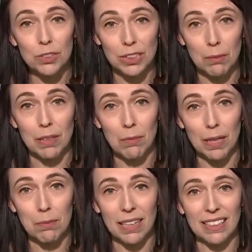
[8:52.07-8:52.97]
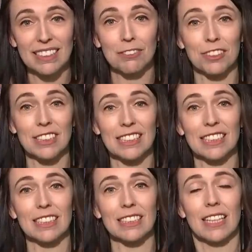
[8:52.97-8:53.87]
do some of the minor parties, for
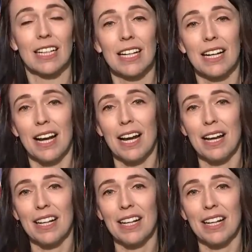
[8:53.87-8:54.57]
instance, uh,